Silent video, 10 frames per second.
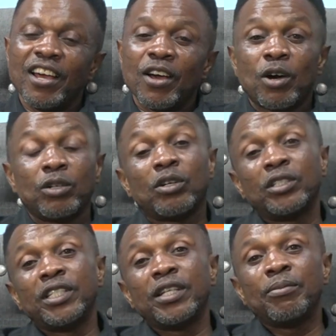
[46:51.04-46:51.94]
odo
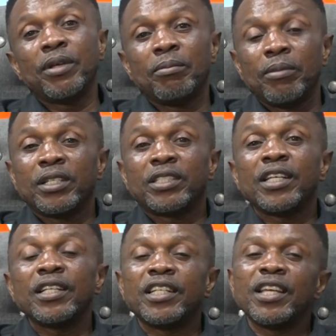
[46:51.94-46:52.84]
dimi
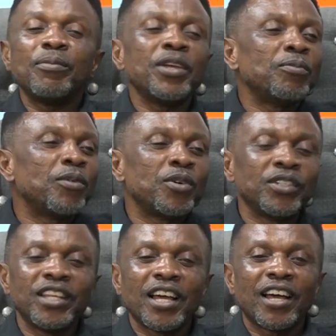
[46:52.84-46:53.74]
missy dimi
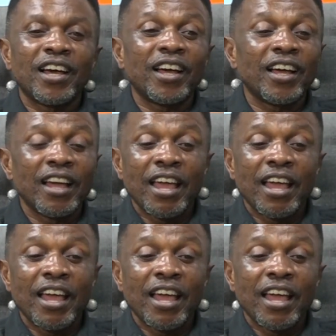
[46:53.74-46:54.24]
bronya.